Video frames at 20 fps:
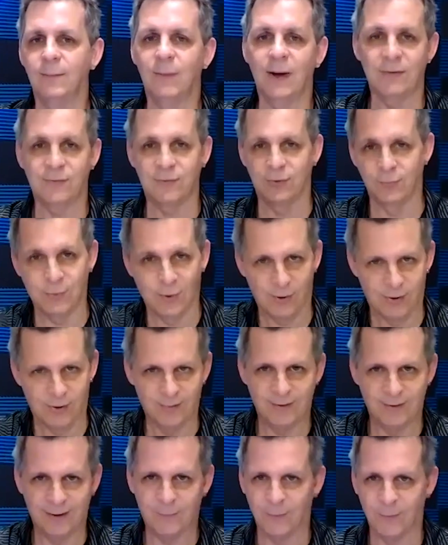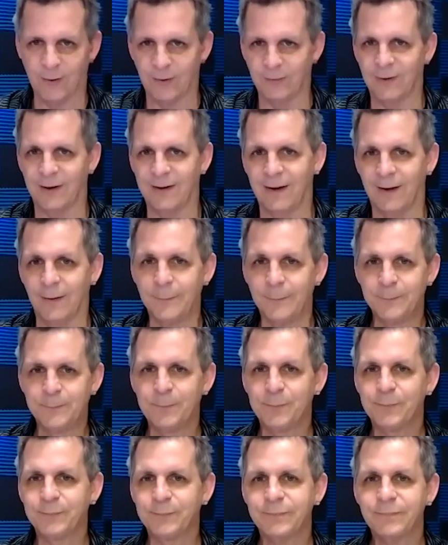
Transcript: uh, my Zoom call, like we're on right now.